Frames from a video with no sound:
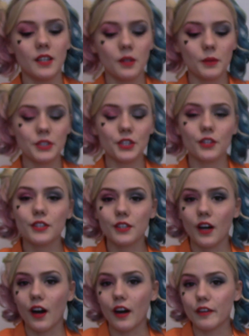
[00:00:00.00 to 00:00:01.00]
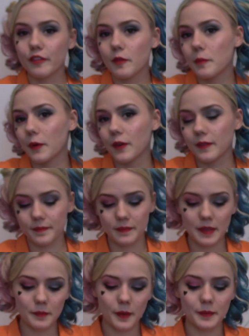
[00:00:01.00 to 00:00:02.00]
which you could cut off, but
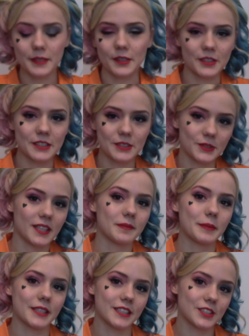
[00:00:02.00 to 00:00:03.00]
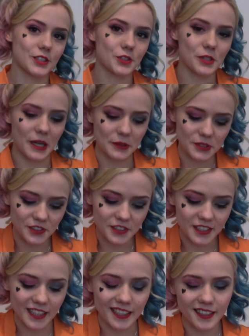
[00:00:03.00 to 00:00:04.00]
I'm probably not going to do that because the trouser will
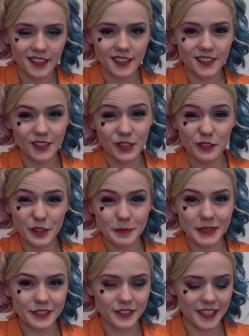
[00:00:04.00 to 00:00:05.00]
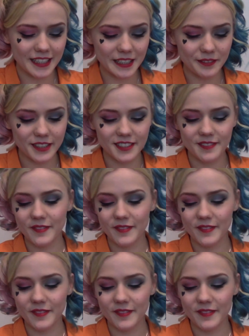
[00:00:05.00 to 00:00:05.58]
like cover a bit of it anyway.